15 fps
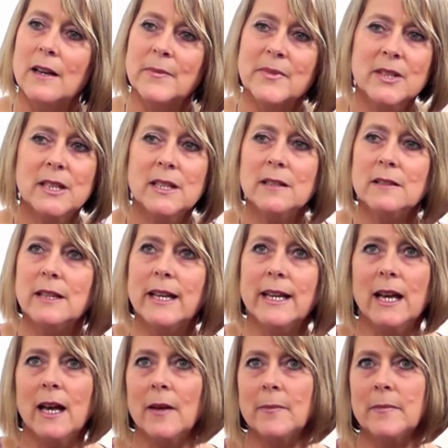
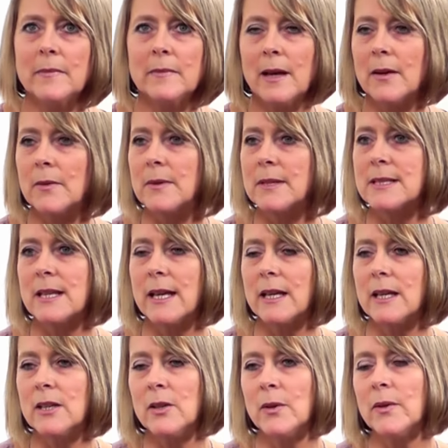absolutely um, I always
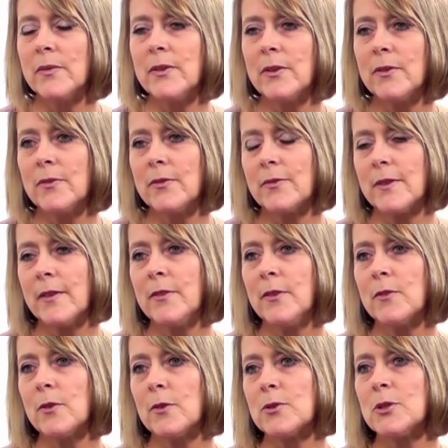say you know if you've if
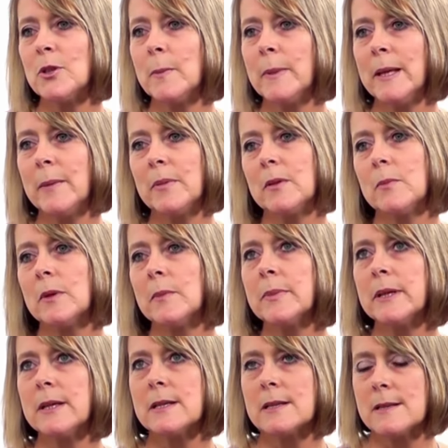you've got two people and one
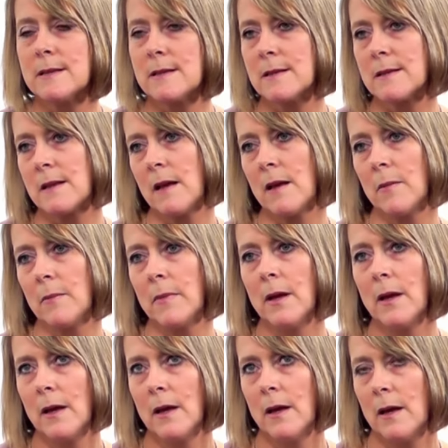person's um,
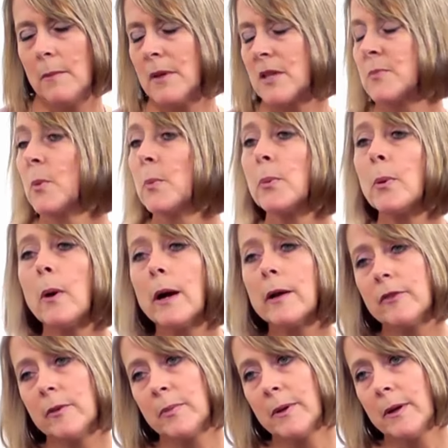a much more
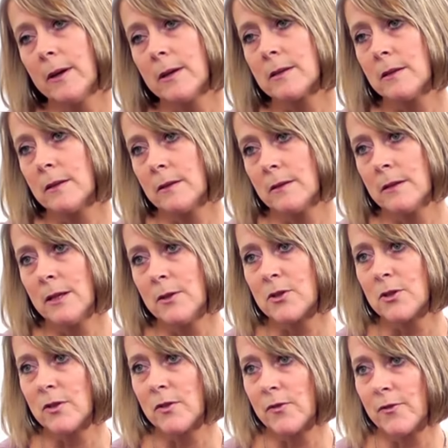private person you know
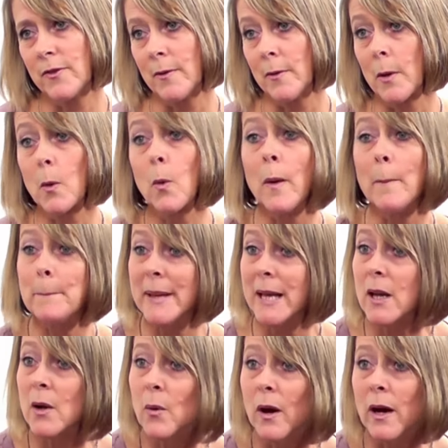sort of uh, quite a
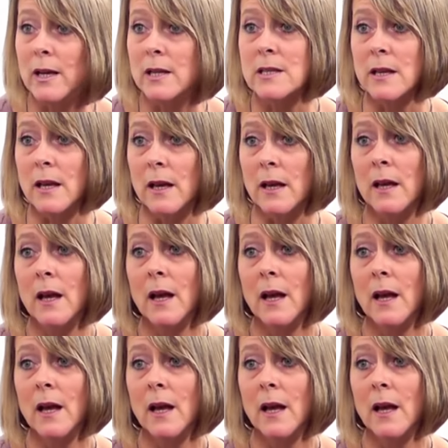bit quieter